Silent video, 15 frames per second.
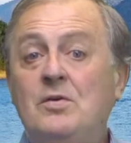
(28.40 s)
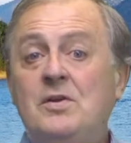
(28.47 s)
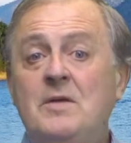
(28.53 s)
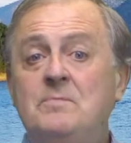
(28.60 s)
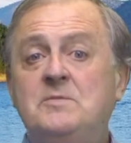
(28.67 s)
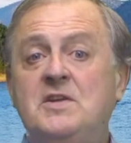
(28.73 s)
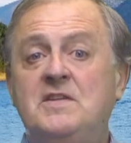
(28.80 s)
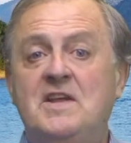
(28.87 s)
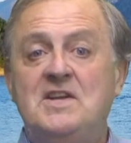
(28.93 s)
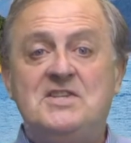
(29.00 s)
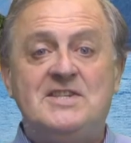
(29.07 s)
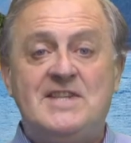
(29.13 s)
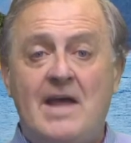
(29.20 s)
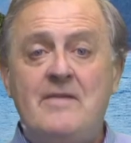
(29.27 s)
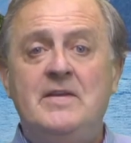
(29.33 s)
Welcome to the
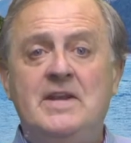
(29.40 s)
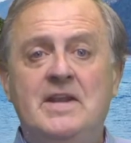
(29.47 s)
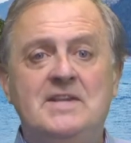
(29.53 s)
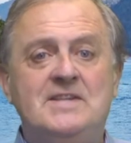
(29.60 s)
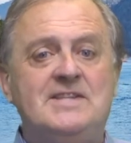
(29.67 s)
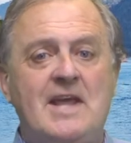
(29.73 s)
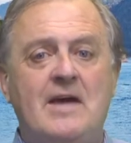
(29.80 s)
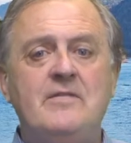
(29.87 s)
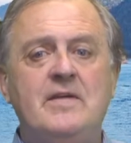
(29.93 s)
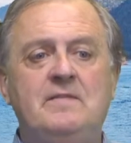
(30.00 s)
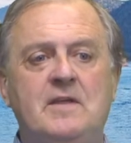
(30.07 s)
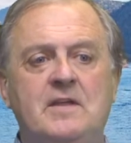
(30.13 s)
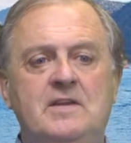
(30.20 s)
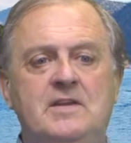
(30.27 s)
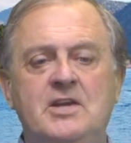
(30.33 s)

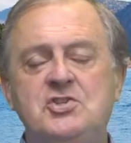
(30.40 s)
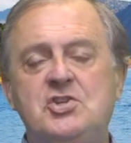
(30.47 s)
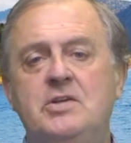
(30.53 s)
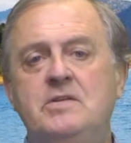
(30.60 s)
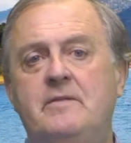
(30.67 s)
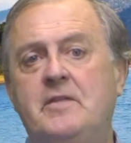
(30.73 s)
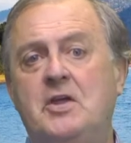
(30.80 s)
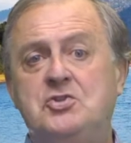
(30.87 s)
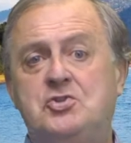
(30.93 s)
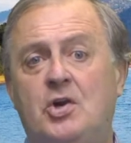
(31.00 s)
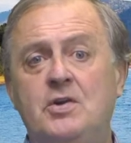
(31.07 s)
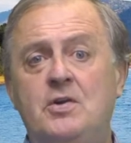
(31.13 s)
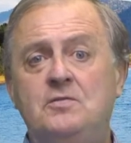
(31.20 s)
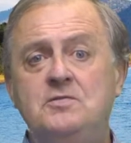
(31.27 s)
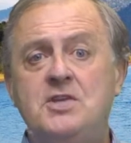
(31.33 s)
77th edition of the
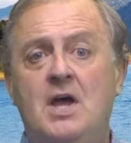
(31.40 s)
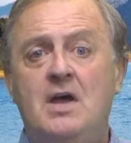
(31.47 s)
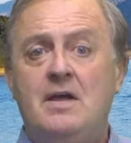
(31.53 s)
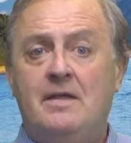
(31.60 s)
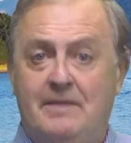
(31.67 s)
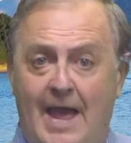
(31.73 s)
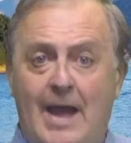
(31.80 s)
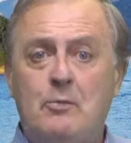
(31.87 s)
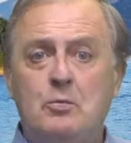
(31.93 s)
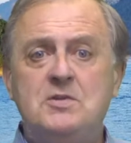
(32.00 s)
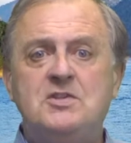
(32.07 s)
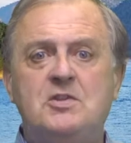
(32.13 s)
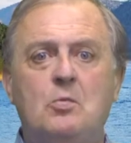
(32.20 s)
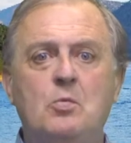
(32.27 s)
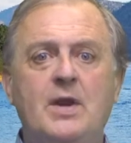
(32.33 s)
Journal's That
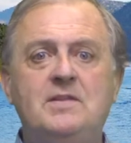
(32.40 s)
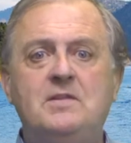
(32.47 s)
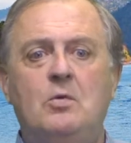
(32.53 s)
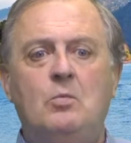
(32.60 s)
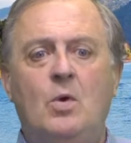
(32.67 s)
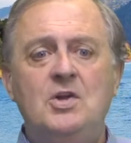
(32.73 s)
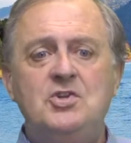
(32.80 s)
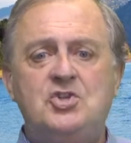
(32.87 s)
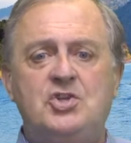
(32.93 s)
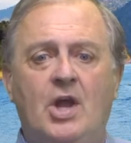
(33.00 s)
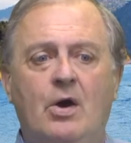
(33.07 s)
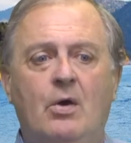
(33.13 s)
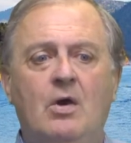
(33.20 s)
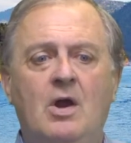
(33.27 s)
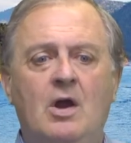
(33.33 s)
Was the Week That Was
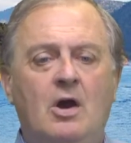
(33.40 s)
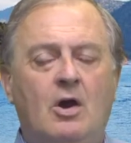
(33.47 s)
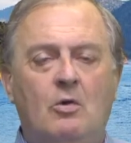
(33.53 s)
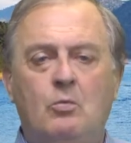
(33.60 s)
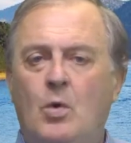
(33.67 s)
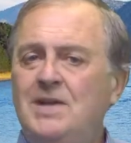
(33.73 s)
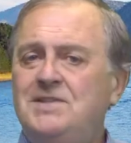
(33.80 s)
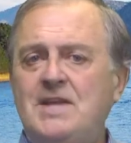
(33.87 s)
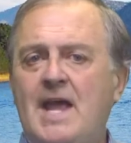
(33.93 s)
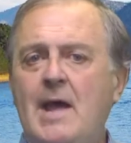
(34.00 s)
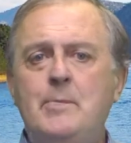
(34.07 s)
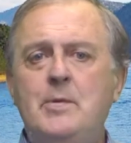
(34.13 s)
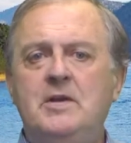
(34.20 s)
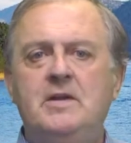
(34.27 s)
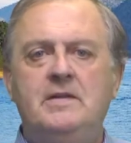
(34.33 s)
show, or what's
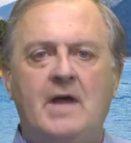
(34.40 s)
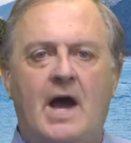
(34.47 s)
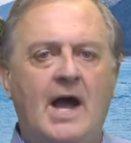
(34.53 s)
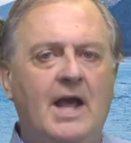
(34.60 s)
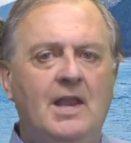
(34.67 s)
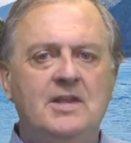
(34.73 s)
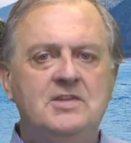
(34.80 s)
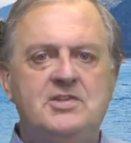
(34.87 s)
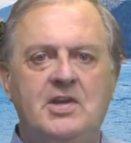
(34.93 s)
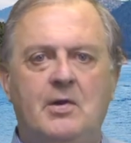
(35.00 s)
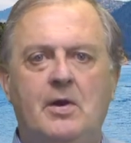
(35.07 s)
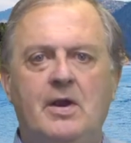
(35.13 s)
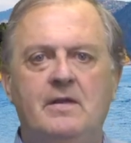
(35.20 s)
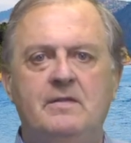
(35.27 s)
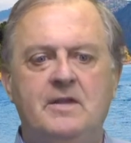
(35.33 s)
happened in the Highlands
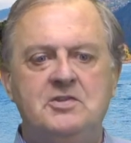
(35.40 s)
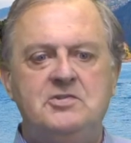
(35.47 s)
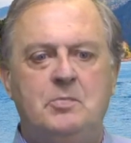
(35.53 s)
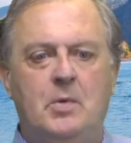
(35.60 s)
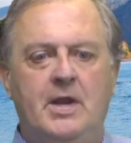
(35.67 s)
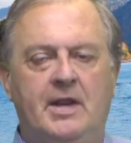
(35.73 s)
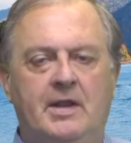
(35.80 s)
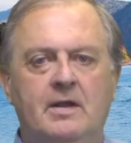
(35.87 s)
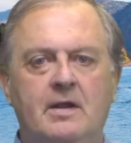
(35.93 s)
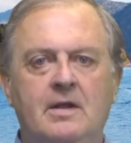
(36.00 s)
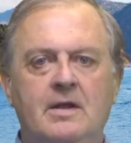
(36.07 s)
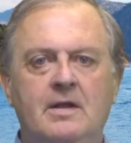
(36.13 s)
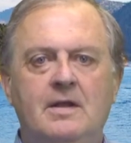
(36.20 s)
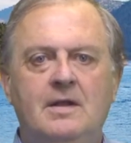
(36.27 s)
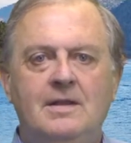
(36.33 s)
area this week.
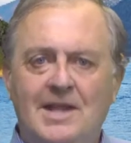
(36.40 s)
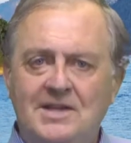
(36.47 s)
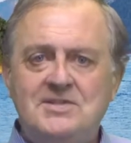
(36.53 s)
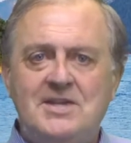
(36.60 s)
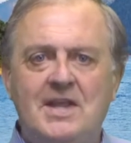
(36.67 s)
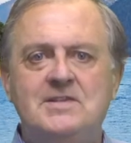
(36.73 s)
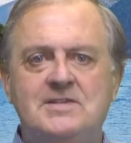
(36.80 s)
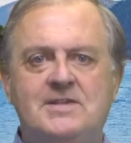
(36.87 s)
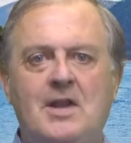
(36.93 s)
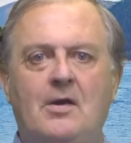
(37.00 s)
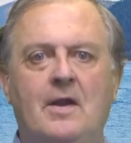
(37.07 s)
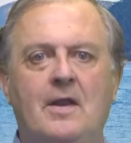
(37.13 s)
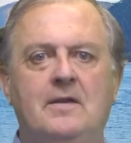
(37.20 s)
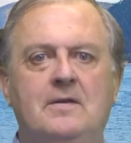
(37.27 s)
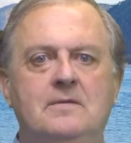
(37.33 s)
Let's get
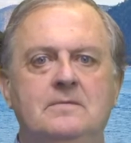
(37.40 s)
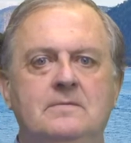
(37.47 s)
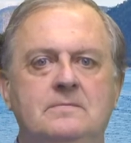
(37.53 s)
started.